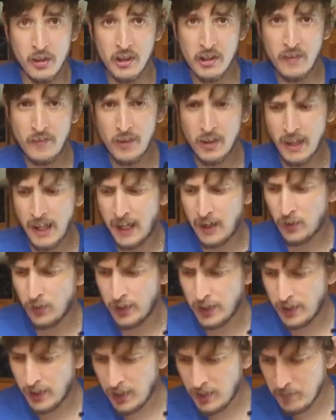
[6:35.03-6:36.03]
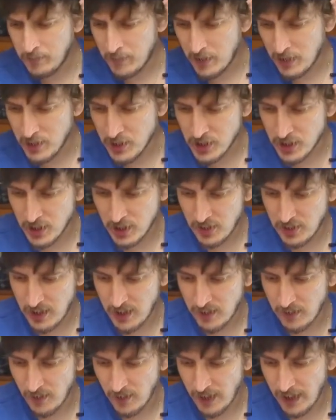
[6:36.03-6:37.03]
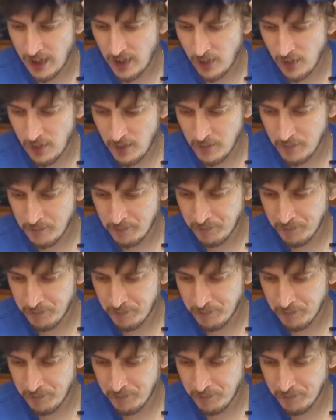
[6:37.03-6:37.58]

So I have a ladle here. I'm just going to take the ladle